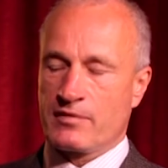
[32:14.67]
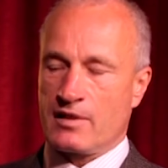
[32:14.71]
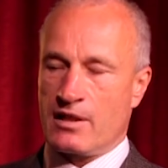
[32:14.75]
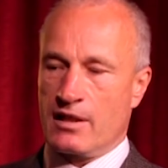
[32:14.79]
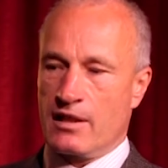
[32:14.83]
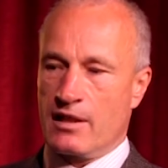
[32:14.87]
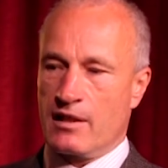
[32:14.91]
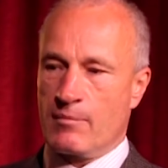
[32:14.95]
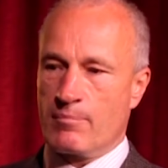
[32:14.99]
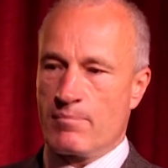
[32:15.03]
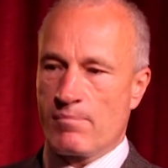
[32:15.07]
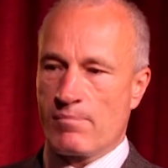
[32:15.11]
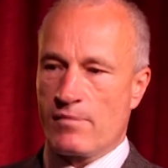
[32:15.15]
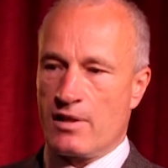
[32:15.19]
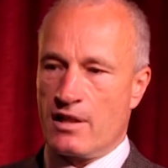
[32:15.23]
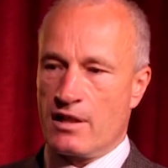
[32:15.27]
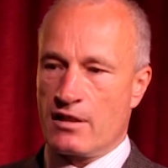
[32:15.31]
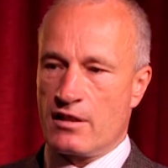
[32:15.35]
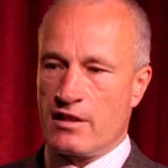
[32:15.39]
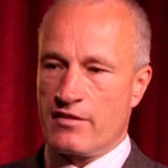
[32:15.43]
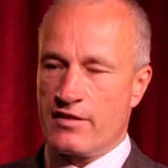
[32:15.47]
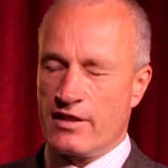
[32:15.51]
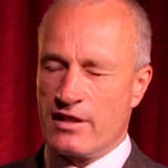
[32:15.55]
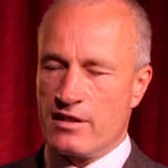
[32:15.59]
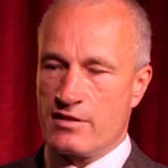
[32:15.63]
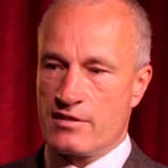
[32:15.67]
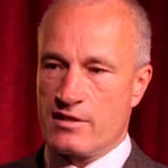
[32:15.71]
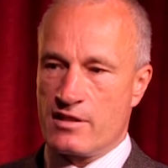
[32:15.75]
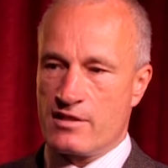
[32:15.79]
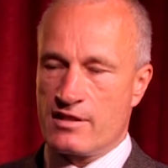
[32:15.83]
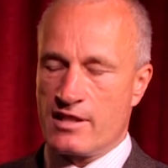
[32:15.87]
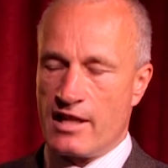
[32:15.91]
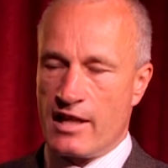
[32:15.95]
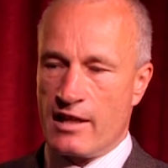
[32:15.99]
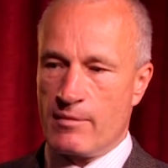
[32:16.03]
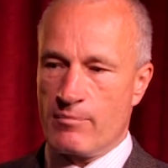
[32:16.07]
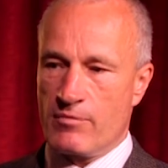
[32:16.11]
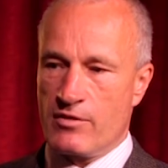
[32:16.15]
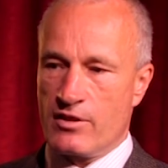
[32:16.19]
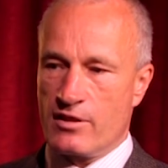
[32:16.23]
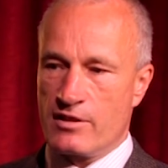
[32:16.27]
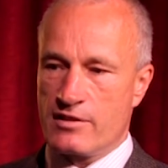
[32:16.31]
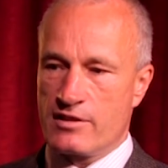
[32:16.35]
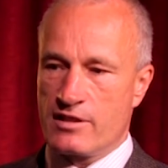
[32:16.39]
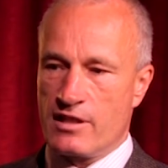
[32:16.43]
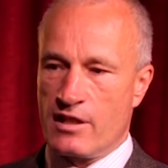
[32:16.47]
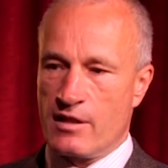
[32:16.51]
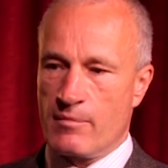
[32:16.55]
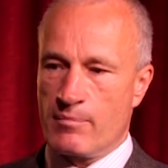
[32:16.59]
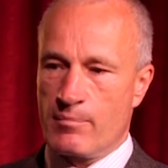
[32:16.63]
And I think it's the same that
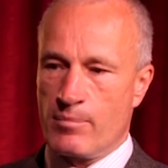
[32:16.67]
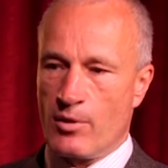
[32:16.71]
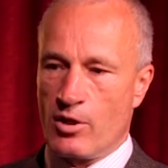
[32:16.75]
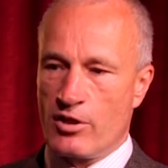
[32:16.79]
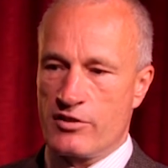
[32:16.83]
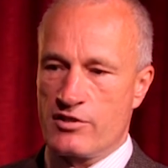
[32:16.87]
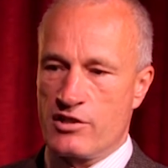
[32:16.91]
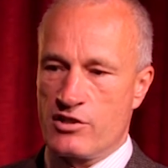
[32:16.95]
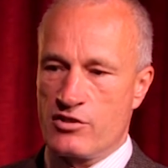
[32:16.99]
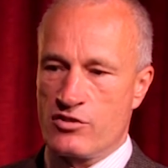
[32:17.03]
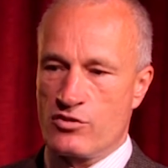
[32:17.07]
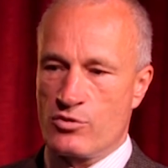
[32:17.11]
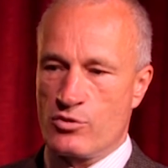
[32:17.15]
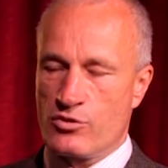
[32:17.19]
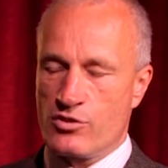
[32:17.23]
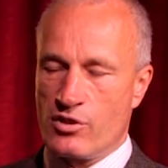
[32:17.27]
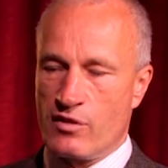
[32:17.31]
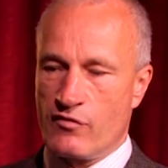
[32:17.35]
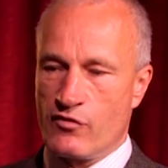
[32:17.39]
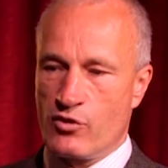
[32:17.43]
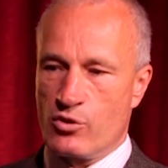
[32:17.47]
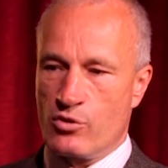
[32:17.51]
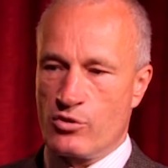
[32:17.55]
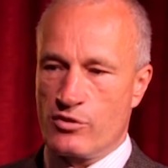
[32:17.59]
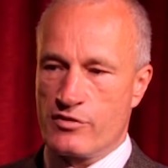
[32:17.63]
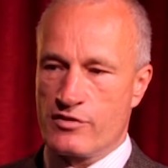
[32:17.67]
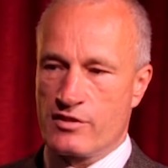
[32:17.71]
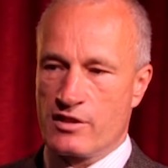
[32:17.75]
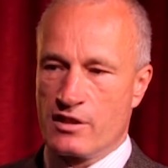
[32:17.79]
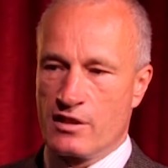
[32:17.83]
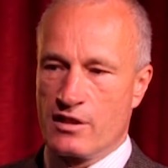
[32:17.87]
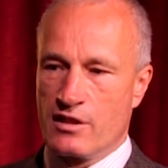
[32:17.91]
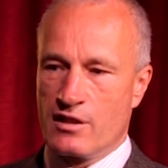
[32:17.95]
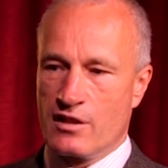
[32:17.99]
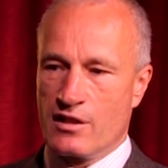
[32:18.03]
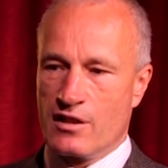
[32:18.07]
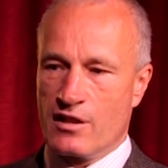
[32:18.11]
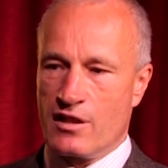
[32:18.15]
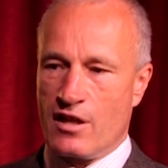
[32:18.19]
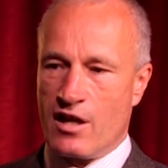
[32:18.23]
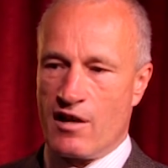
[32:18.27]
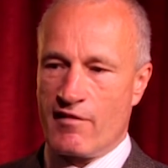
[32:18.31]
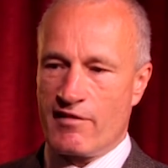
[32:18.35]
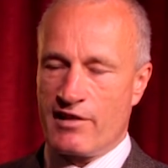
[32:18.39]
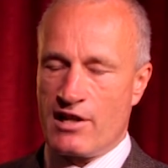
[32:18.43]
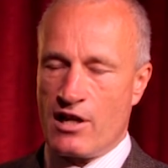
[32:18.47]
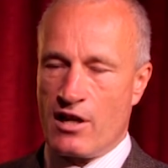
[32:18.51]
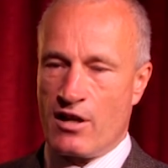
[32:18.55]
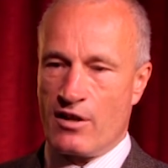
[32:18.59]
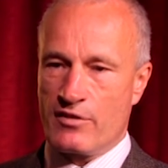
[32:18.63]
politicians also, of course,
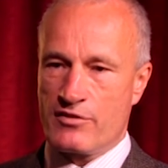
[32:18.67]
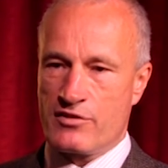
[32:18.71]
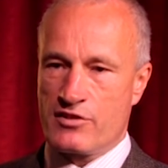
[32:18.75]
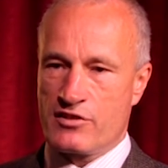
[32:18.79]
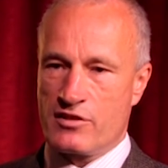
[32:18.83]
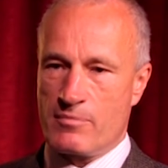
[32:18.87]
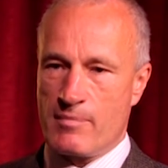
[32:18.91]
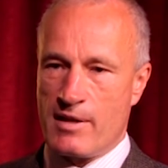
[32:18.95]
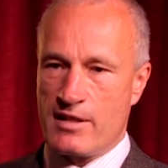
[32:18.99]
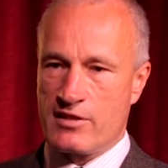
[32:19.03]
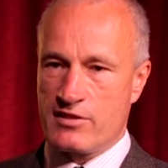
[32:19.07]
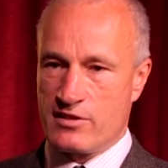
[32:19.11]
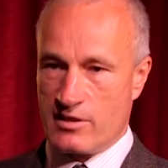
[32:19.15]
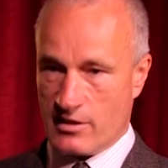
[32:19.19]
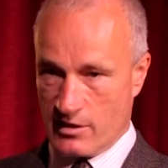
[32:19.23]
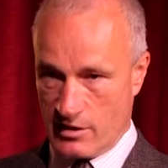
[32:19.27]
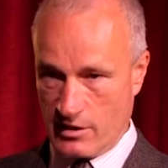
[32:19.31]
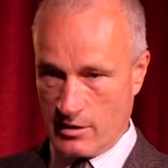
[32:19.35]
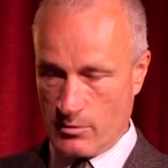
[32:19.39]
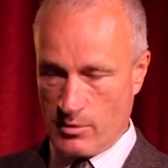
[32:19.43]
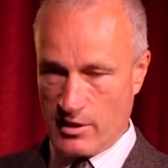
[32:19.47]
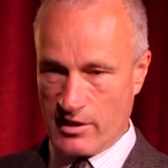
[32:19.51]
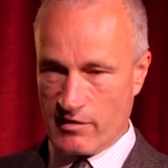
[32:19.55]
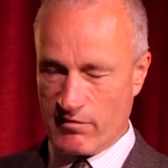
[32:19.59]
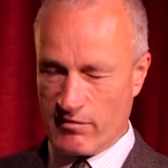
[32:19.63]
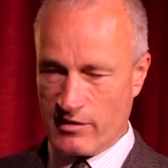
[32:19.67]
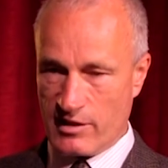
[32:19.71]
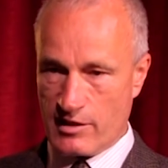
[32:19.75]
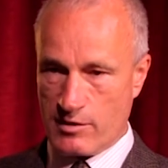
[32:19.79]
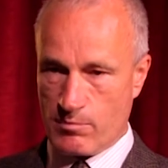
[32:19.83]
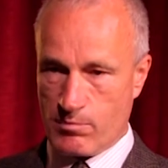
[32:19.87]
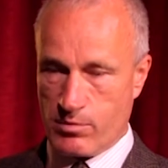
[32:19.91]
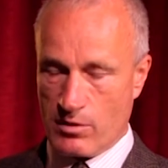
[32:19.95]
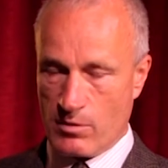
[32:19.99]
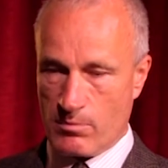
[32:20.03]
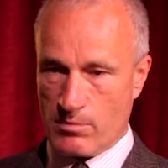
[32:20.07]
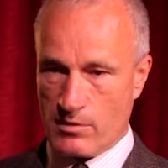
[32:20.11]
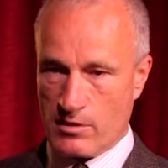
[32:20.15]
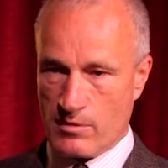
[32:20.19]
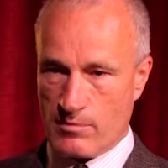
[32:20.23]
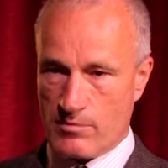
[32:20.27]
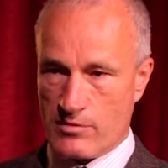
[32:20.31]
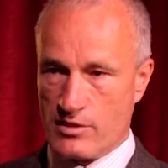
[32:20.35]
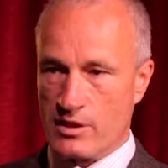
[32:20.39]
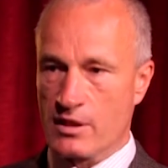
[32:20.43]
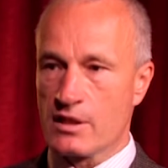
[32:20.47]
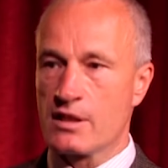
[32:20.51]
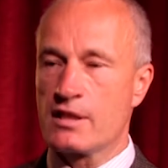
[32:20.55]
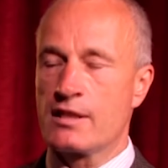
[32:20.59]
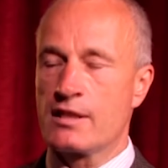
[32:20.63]
are enhanced domestically when there are these problems.